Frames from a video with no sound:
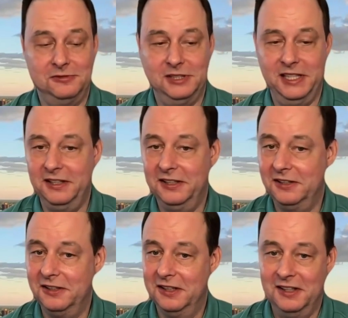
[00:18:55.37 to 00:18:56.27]

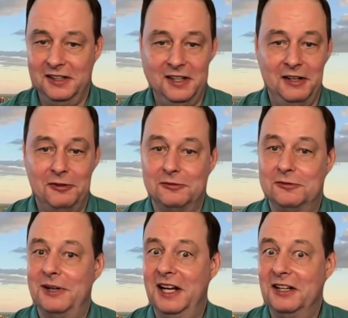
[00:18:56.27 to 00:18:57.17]
regular
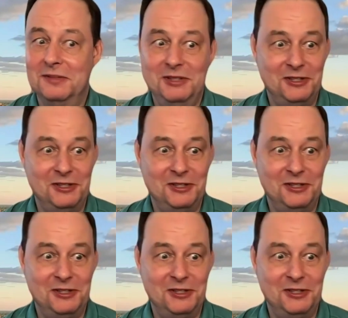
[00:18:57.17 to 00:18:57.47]
random.